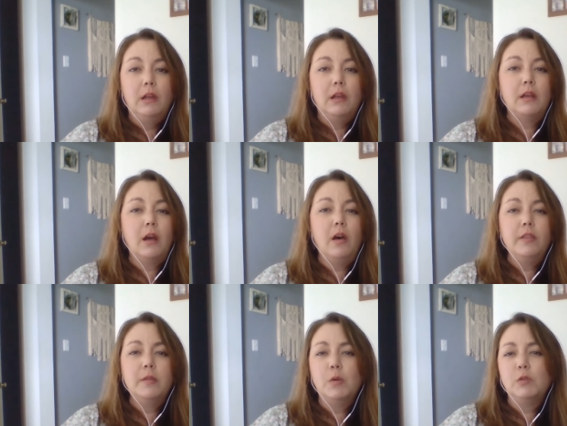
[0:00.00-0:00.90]
Like, all
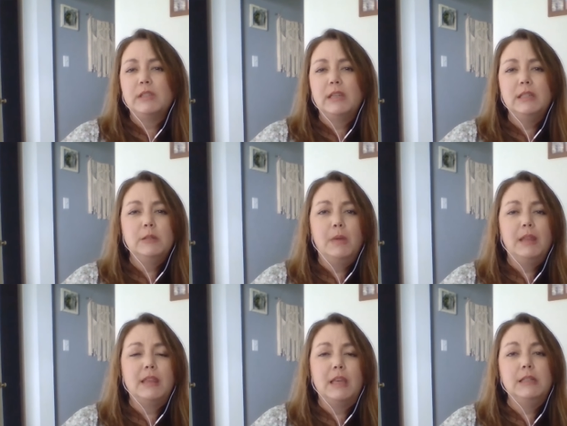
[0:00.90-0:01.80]
the most
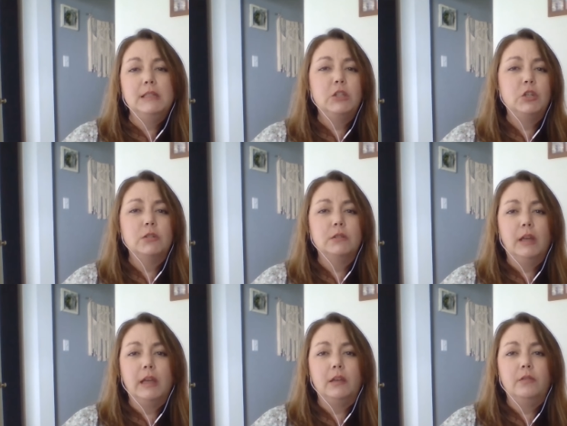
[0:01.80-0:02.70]
intimate things in your
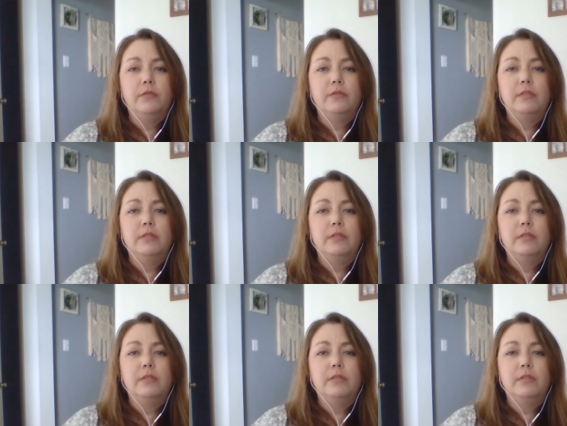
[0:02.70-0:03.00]
life,